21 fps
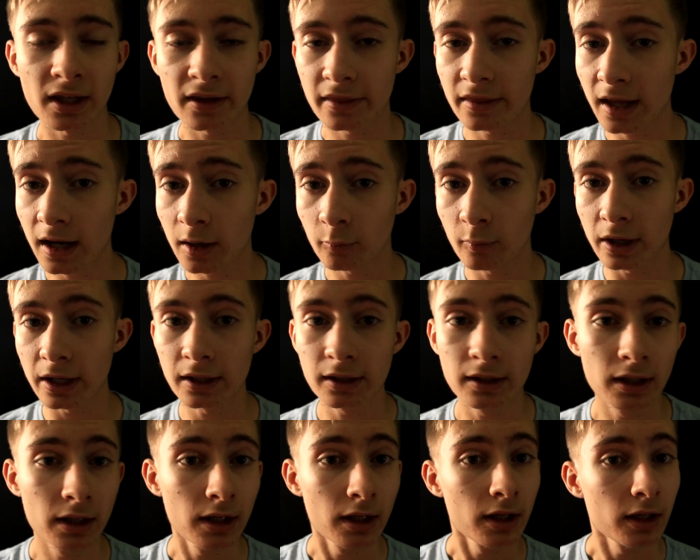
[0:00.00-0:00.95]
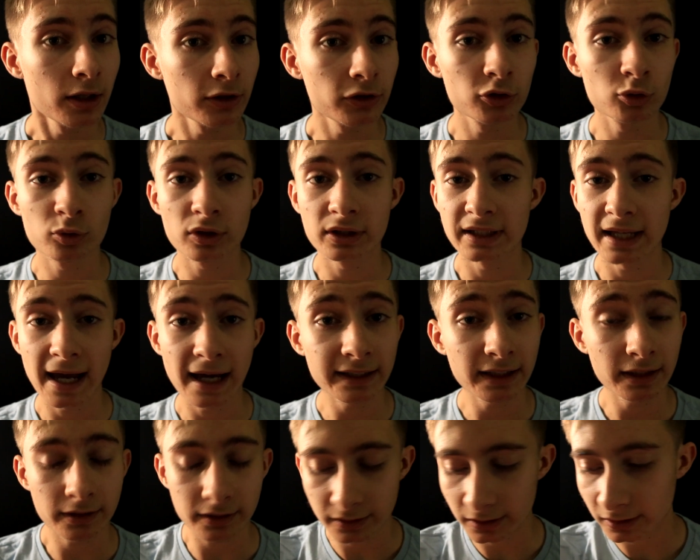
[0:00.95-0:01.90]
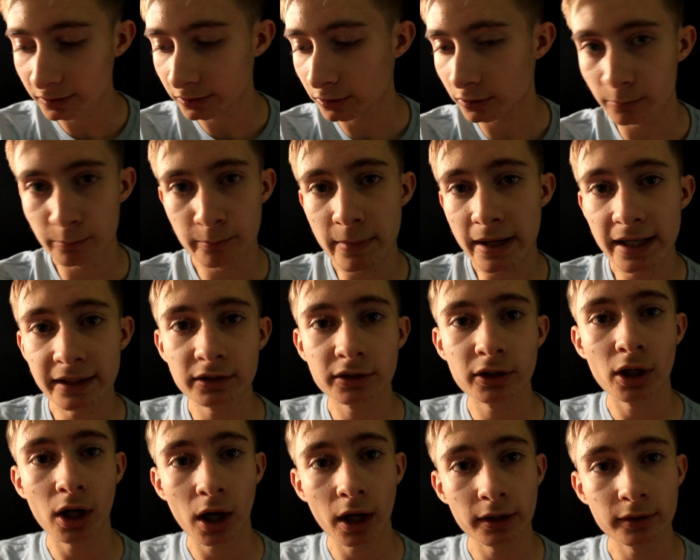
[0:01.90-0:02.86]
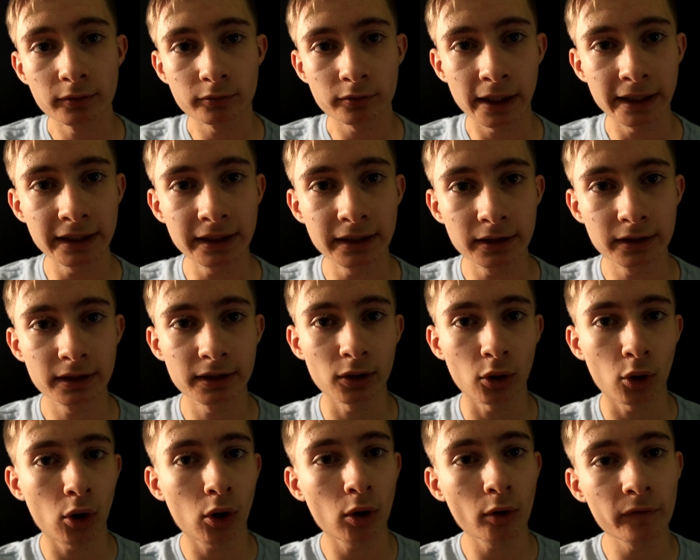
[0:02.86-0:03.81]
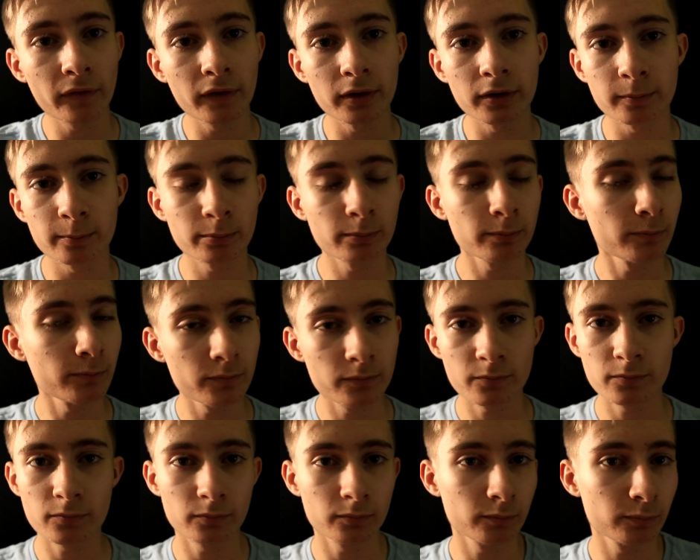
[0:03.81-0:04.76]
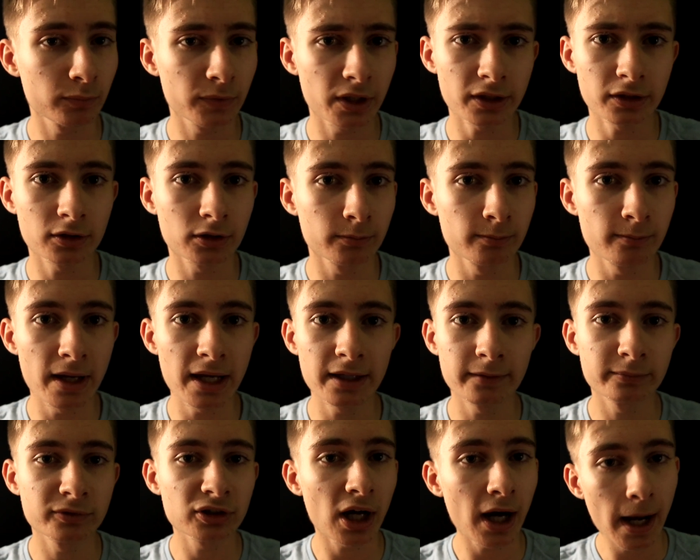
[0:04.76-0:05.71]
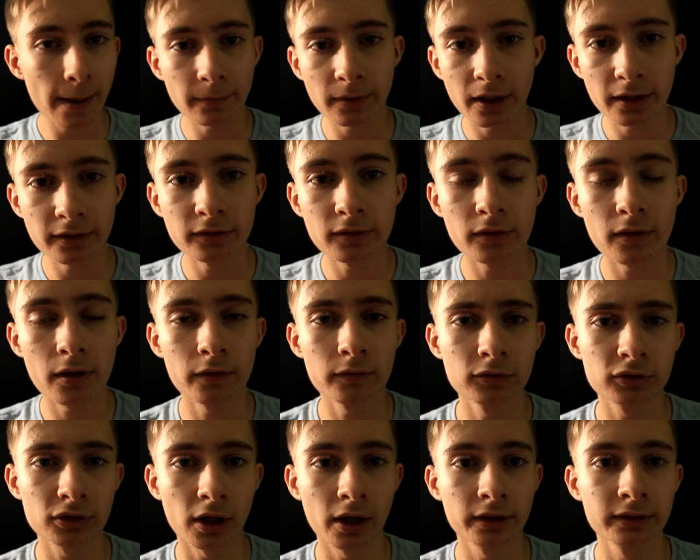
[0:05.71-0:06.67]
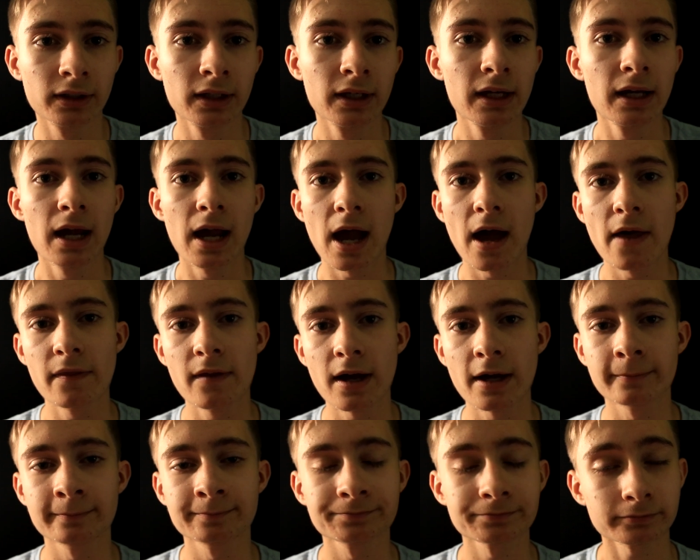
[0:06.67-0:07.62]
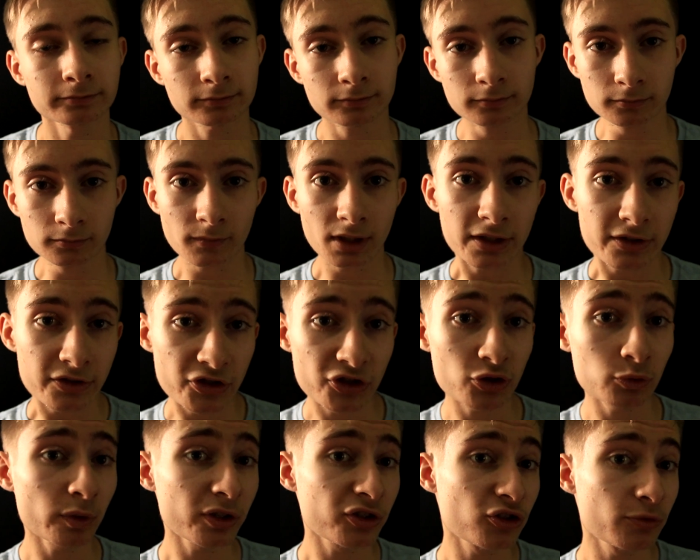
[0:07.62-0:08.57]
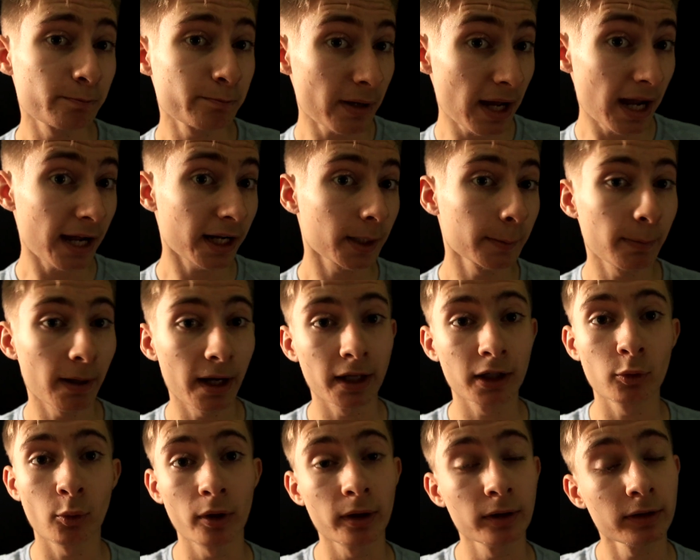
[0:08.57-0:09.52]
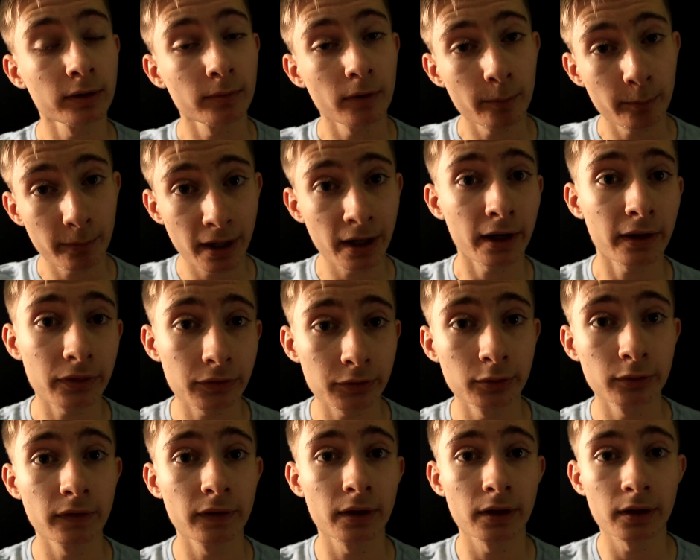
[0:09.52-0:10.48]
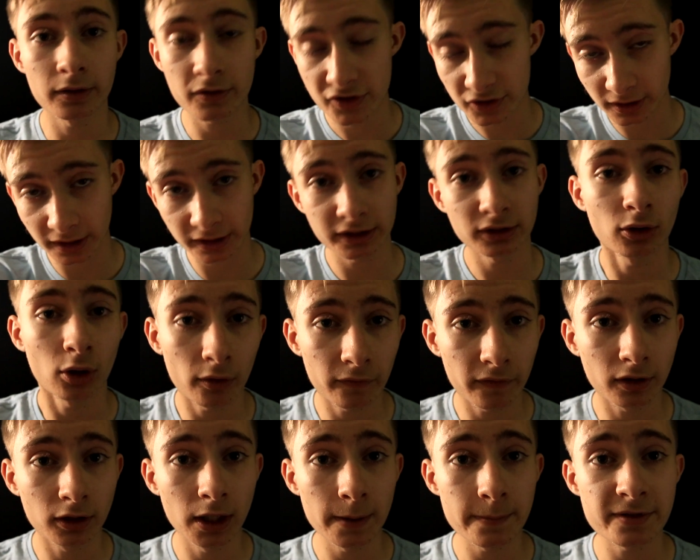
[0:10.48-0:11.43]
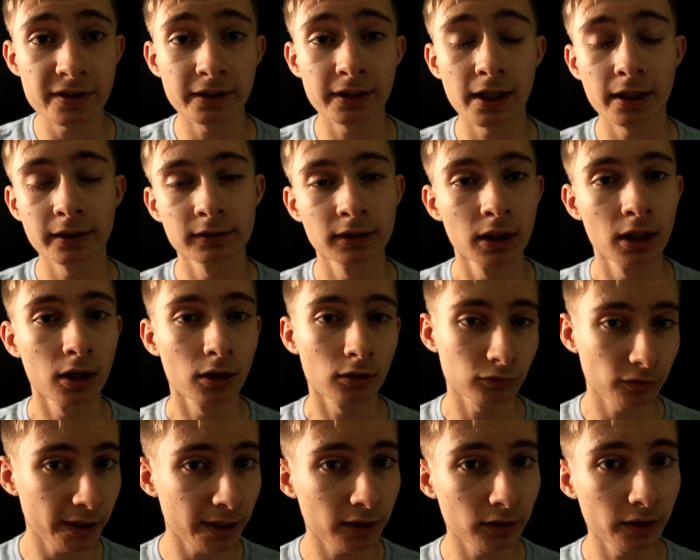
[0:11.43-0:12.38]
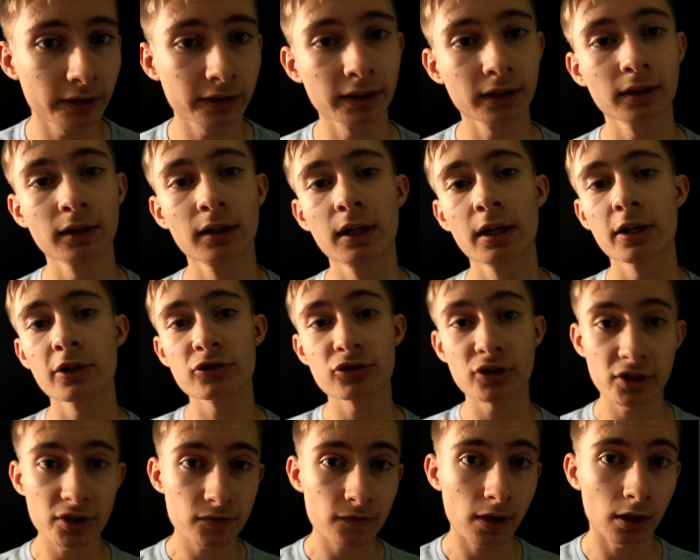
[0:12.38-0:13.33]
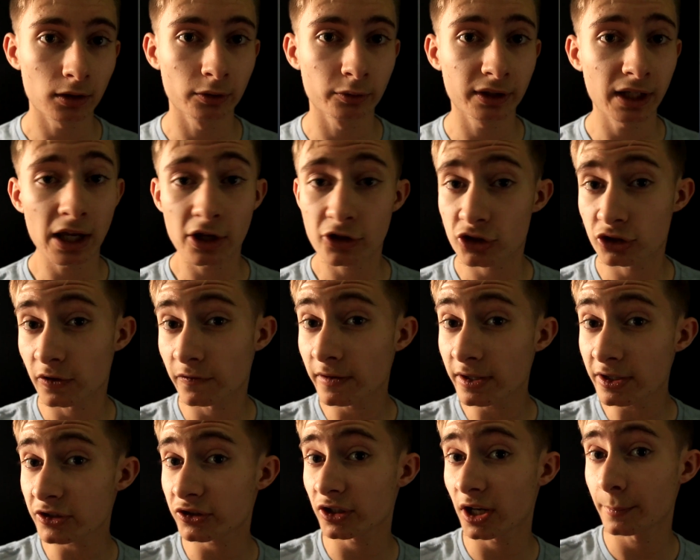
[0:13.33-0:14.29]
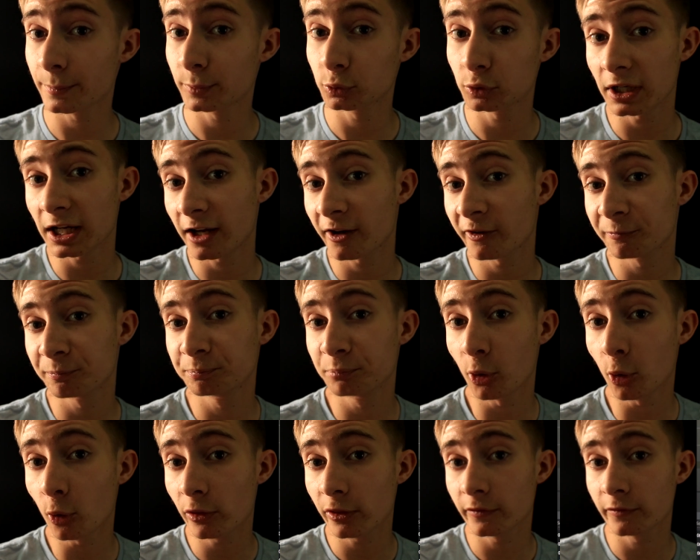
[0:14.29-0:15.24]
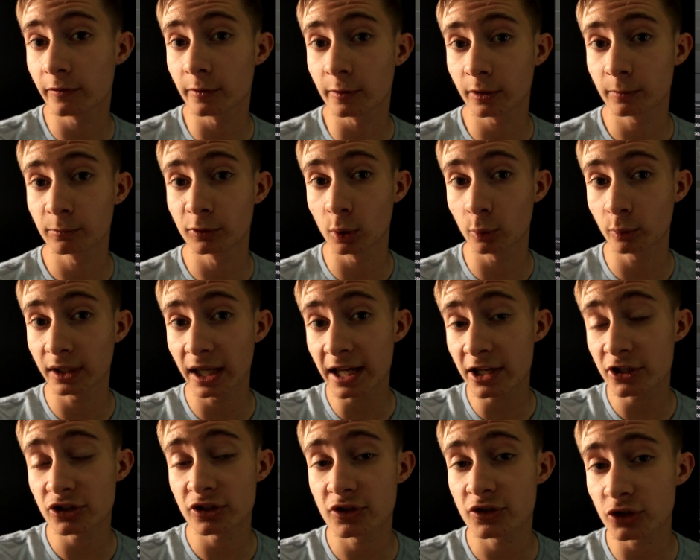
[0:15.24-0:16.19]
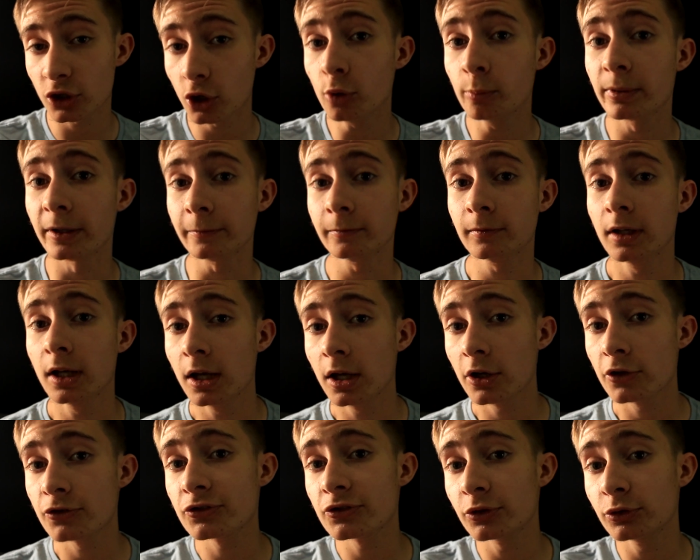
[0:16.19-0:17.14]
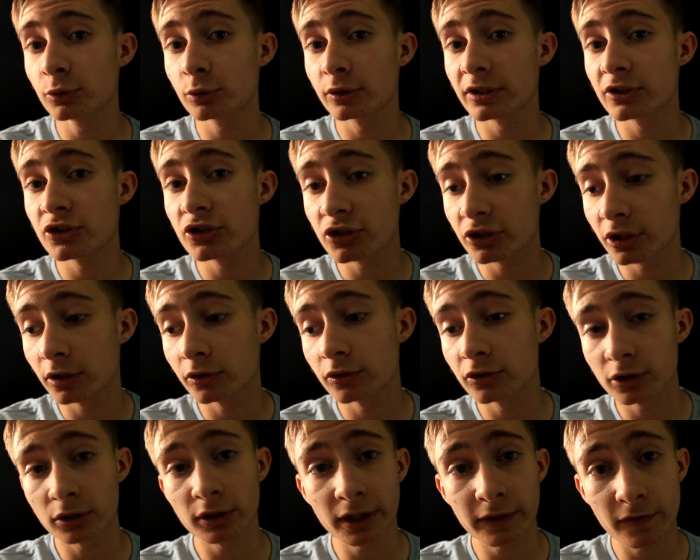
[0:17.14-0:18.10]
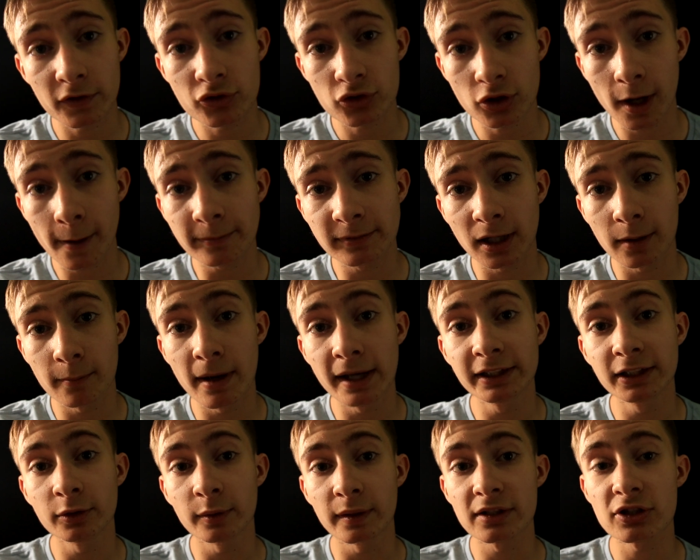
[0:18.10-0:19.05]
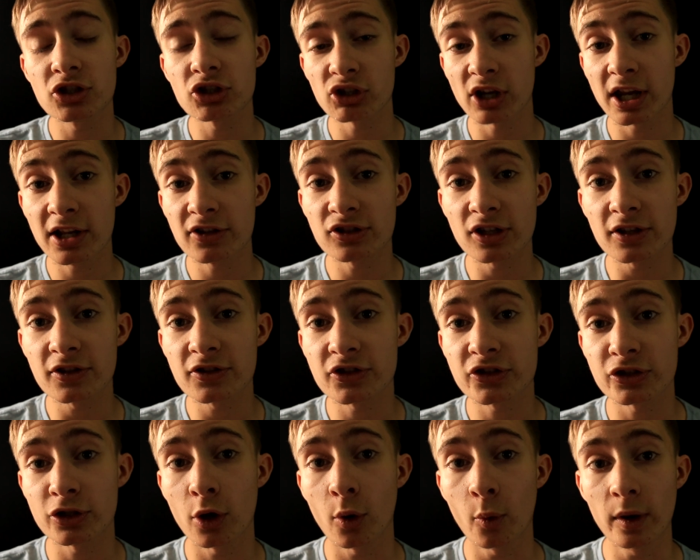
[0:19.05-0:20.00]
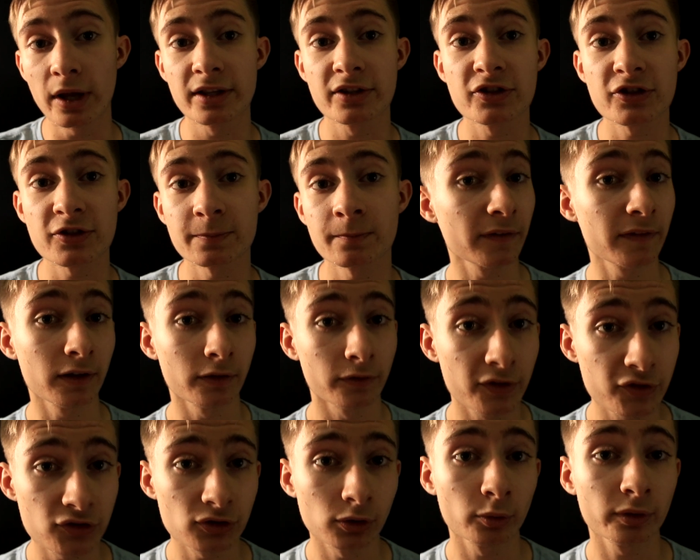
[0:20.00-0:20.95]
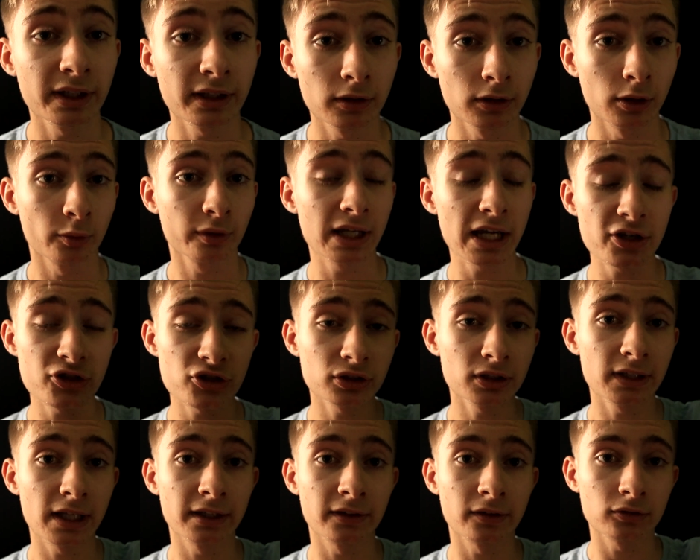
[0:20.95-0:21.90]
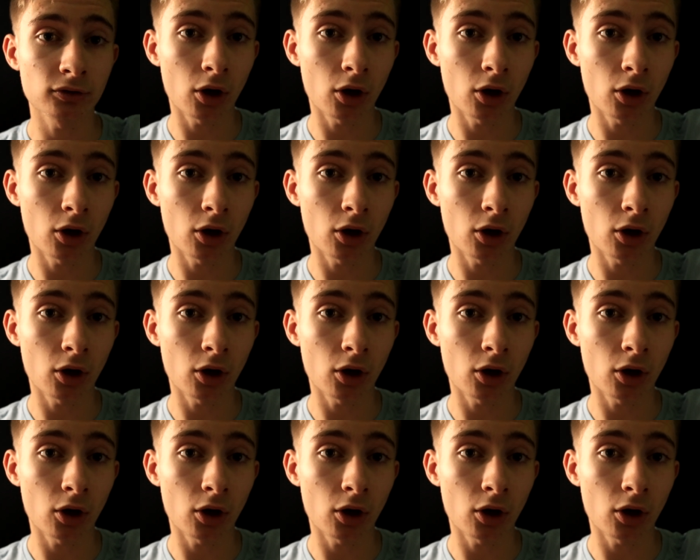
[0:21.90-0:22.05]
That way, you can edit, get your main cut ready, get your main timeline done, and then switch back by going back through selecting all the clips again, right clicking, change file location, and this time you have both of the locations open. So you can click the drop down menu and change it so it's to the original location, and then